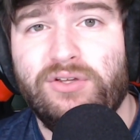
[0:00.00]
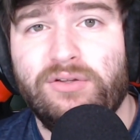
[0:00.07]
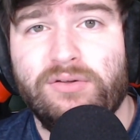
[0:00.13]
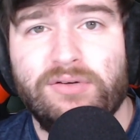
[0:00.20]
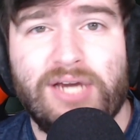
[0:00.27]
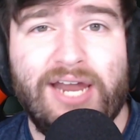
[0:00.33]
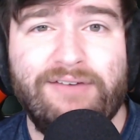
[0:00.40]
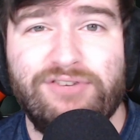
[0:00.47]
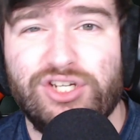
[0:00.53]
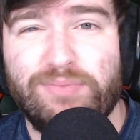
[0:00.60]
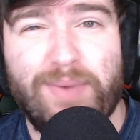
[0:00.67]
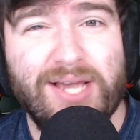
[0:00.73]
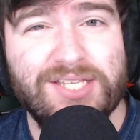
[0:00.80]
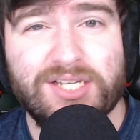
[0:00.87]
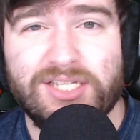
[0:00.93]
kind of just
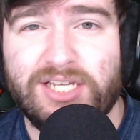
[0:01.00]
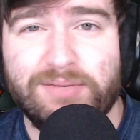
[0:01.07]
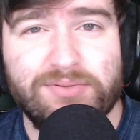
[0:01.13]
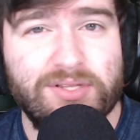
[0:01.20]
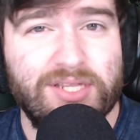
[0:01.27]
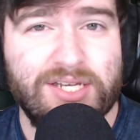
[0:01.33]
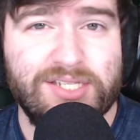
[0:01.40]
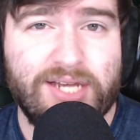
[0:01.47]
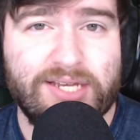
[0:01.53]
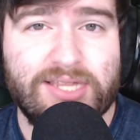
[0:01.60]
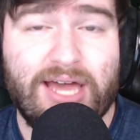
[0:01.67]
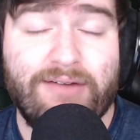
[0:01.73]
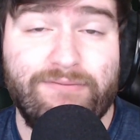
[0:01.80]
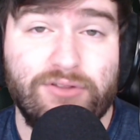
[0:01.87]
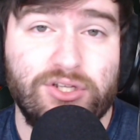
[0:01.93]
basic tips and things like
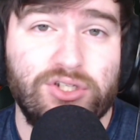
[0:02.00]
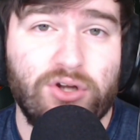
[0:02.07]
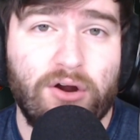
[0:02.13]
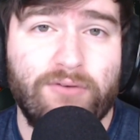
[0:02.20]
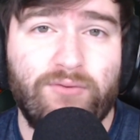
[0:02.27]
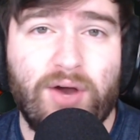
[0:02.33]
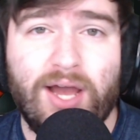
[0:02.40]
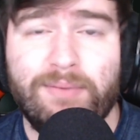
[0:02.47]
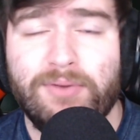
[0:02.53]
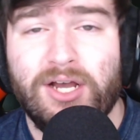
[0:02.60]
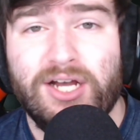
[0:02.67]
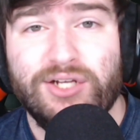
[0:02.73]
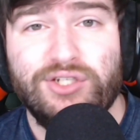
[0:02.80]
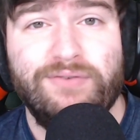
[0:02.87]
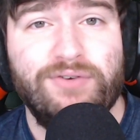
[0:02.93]
that for the start of wipe.
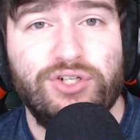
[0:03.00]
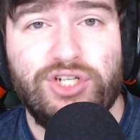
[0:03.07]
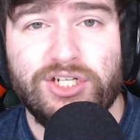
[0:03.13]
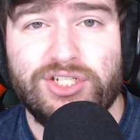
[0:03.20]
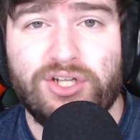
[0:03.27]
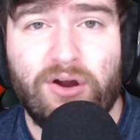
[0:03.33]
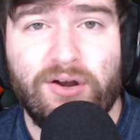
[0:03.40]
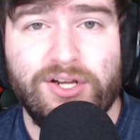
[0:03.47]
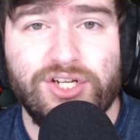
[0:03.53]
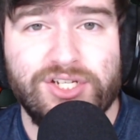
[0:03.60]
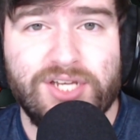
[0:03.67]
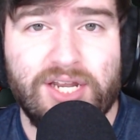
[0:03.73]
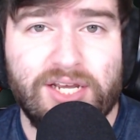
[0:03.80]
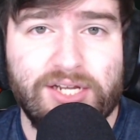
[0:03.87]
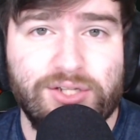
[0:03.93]
So if you're just starting,
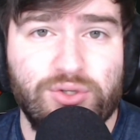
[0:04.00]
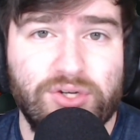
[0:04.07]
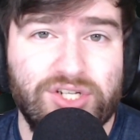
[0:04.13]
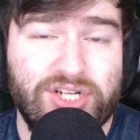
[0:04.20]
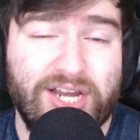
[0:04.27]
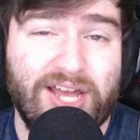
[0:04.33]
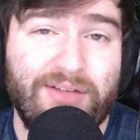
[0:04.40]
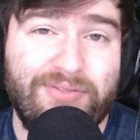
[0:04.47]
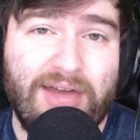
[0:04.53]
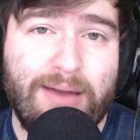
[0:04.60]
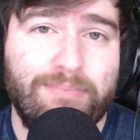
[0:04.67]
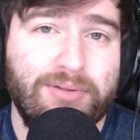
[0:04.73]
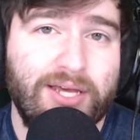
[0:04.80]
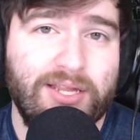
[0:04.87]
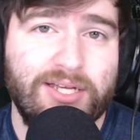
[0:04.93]
just getting into it, check out
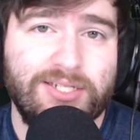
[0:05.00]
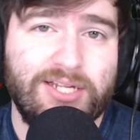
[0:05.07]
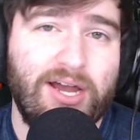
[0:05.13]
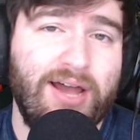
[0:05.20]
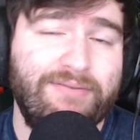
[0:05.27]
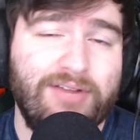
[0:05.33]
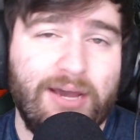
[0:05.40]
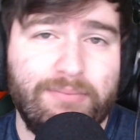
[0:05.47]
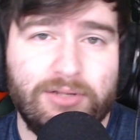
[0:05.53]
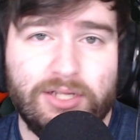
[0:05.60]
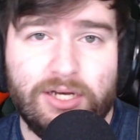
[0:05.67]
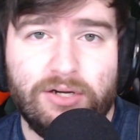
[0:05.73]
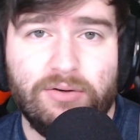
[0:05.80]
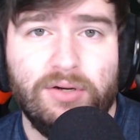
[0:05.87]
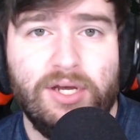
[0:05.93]
that playlist I'll have down
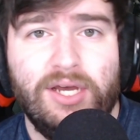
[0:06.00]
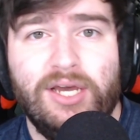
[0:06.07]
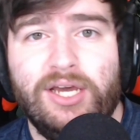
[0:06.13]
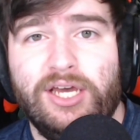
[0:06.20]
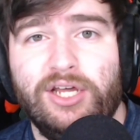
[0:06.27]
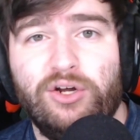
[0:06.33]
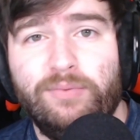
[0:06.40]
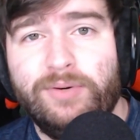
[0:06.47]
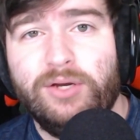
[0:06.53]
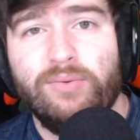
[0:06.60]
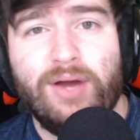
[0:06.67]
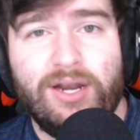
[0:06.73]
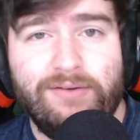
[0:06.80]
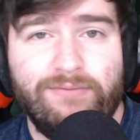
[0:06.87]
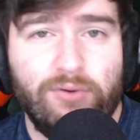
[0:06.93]
below. It'll be
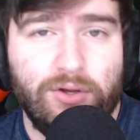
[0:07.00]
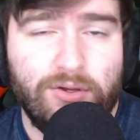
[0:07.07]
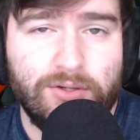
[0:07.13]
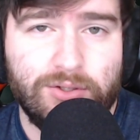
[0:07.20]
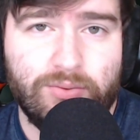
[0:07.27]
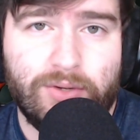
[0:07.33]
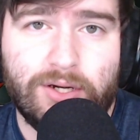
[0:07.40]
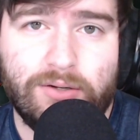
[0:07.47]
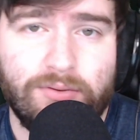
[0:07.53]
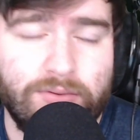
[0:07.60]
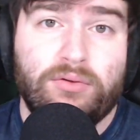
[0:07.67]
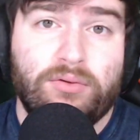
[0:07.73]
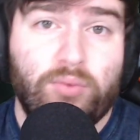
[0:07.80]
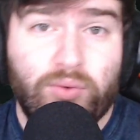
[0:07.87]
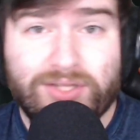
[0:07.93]
ready for you as well.
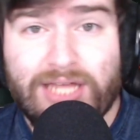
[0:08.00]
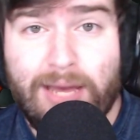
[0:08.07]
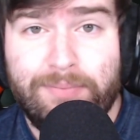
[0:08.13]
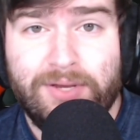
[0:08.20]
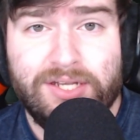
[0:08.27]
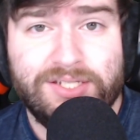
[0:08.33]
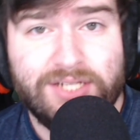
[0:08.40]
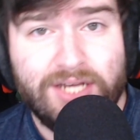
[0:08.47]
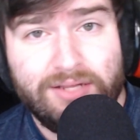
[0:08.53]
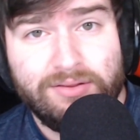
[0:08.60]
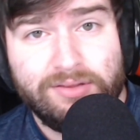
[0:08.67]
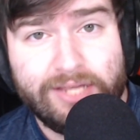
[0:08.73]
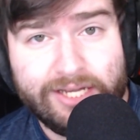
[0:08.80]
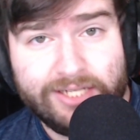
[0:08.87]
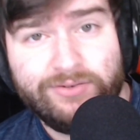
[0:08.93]
With that being said,
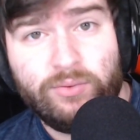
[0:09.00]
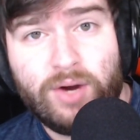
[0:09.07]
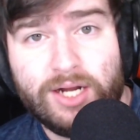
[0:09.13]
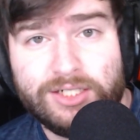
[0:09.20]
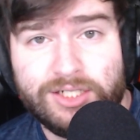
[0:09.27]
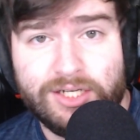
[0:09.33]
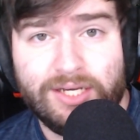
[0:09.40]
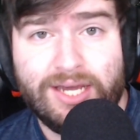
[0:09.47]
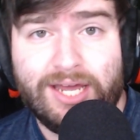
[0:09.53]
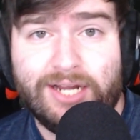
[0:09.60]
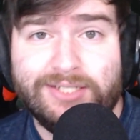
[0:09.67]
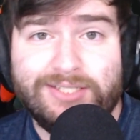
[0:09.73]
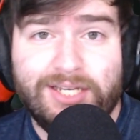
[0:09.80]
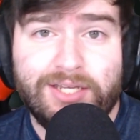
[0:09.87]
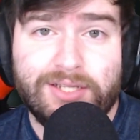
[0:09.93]
thanks for watching, and
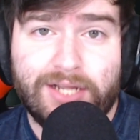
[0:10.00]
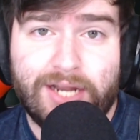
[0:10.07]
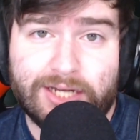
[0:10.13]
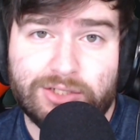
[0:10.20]
I'll see you in the next